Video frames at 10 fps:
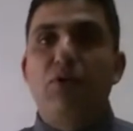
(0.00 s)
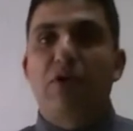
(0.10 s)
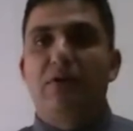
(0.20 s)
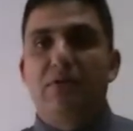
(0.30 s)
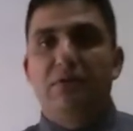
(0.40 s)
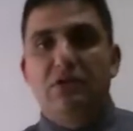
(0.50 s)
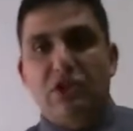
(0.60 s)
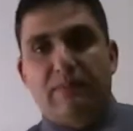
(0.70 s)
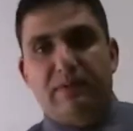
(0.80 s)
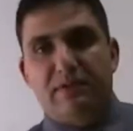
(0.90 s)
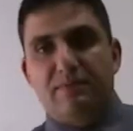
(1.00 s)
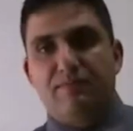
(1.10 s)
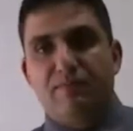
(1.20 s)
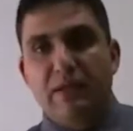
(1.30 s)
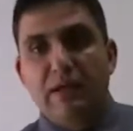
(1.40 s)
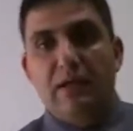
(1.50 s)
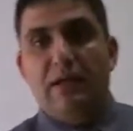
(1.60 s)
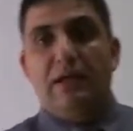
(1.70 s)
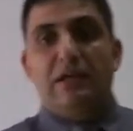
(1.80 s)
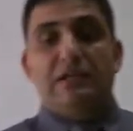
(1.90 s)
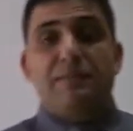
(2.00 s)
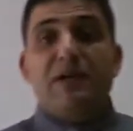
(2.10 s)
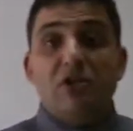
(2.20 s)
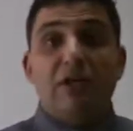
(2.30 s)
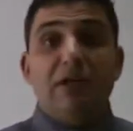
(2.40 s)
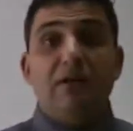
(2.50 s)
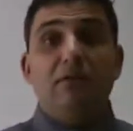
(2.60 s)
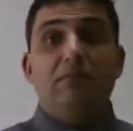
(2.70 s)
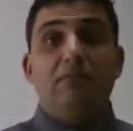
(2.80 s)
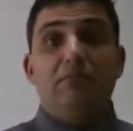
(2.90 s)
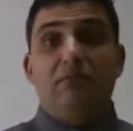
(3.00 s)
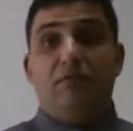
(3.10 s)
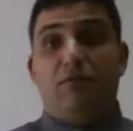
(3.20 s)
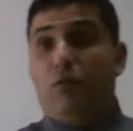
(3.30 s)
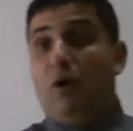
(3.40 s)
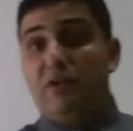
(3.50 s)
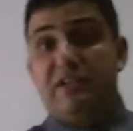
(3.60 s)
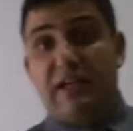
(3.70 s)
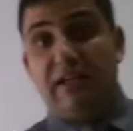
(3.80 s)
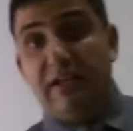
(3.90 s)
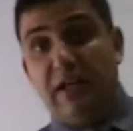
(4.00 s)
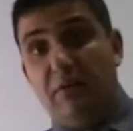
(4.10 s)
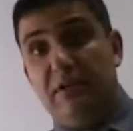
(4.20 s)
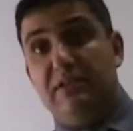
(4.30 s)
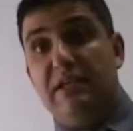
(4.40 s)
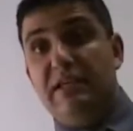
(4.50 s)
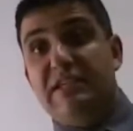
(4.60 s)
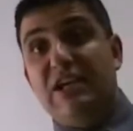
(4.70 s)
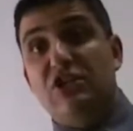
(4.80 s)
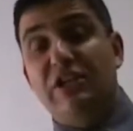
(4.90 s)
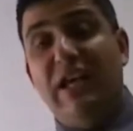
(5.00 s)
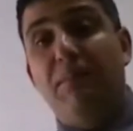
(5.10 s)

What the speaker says: the book chapters. Especially what we studied now is section